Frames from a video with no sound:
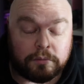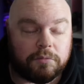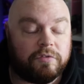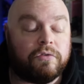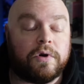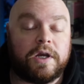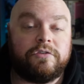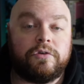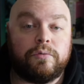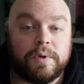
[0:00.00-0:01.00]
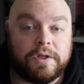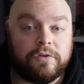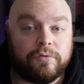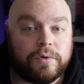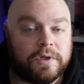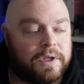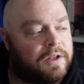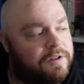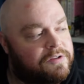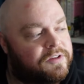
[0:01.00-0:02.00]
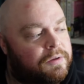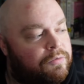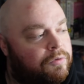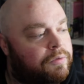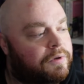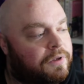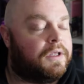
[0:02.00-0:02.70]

before I actually read this one. I did skim through it.